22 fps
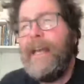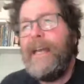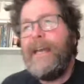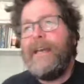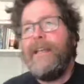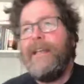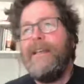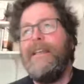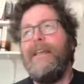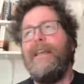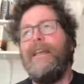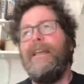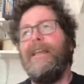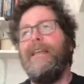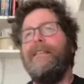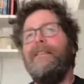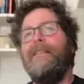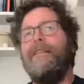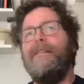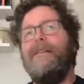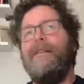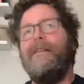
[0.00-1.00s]
And
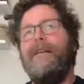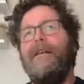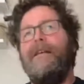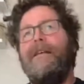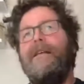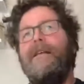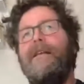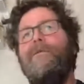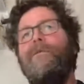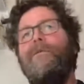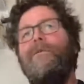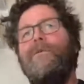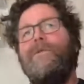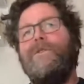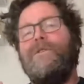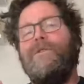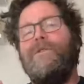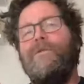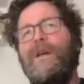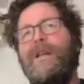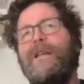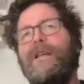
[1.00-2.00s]
in
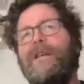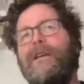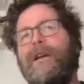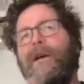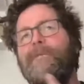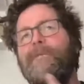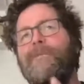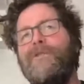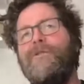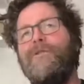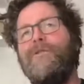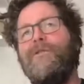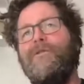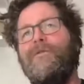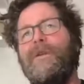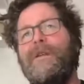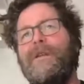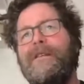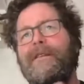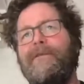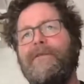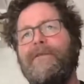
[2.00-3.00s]
so when it comes to
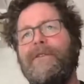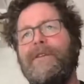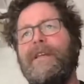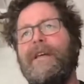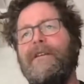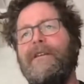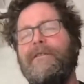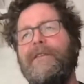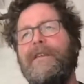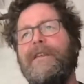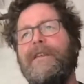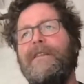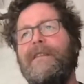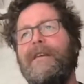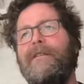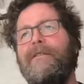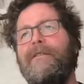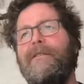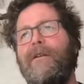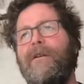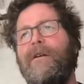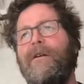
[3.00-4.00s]
creativity, I think
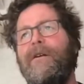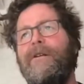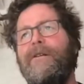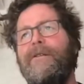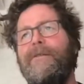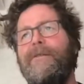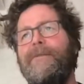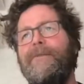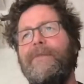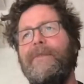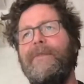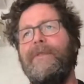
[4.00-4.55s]
there are